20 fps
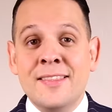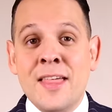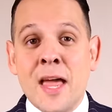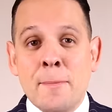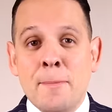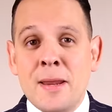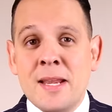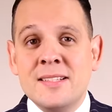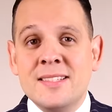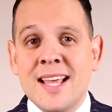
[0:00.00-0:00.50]

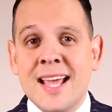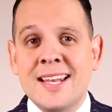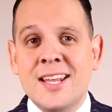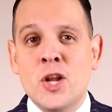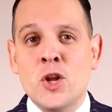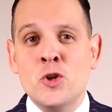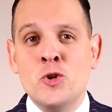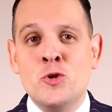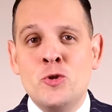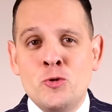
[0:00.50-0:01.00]
That being
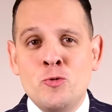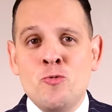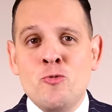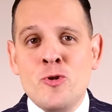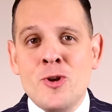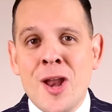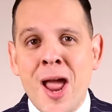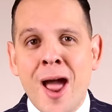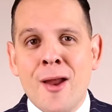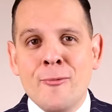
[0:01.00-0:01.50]
said, do
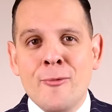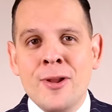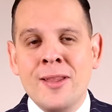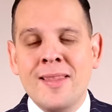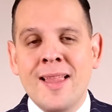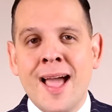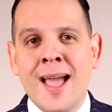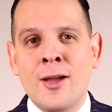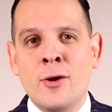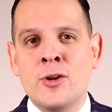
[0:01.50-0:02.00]
not
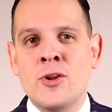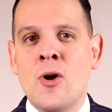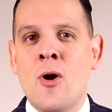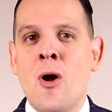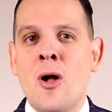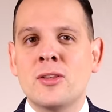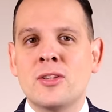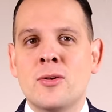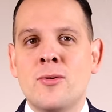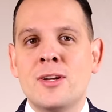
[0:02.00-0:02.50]
rely on your
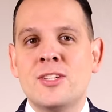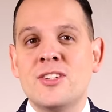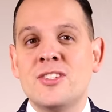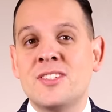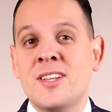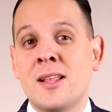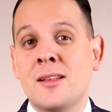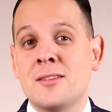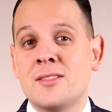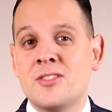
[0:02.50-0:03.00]

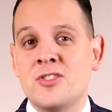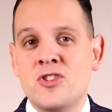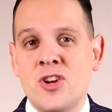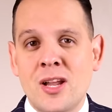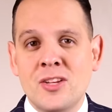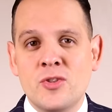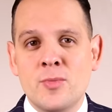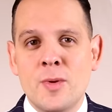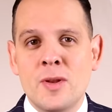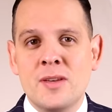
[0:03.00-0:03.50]
alterations tailor's
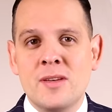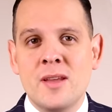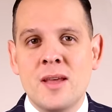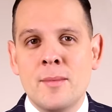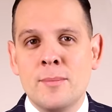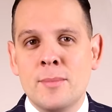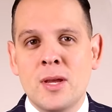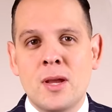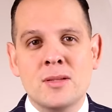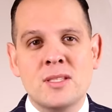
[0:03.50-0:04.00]
judgment,
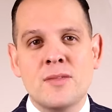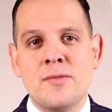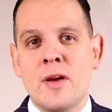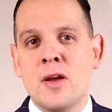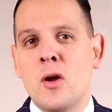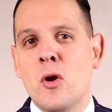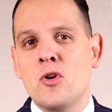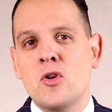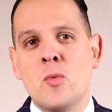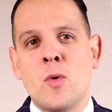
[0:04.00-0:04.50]
because if
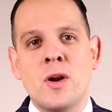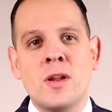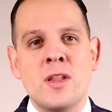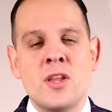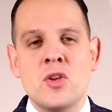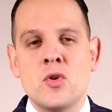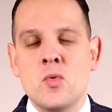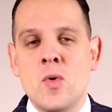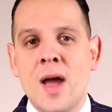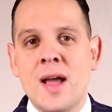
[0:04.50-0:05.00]
I go to one in
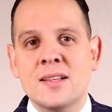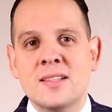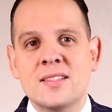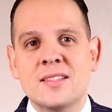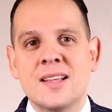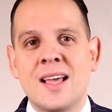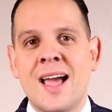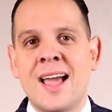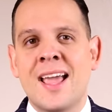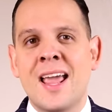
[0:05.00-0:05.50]
the
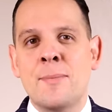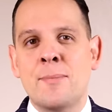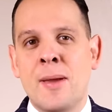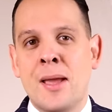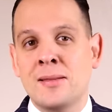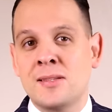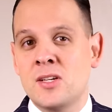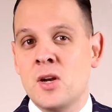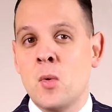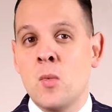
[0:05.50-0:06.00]
US, I get
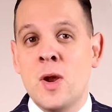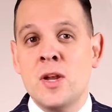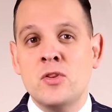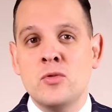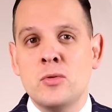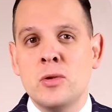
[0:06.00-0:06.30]
pants that are way